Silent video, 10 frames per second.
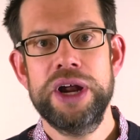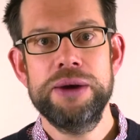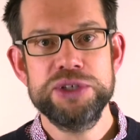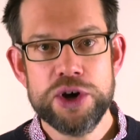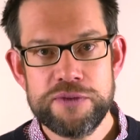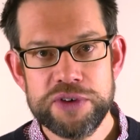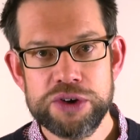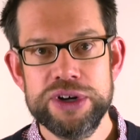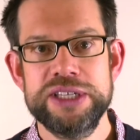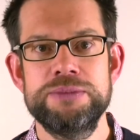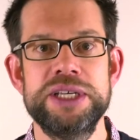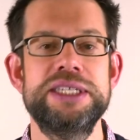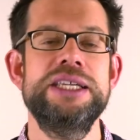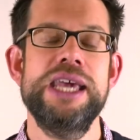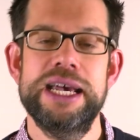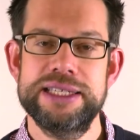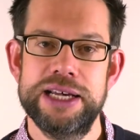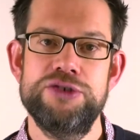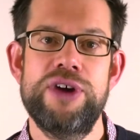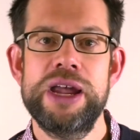I was off for Christmas, and yes,
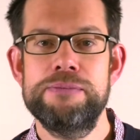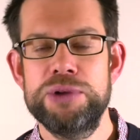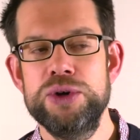I drank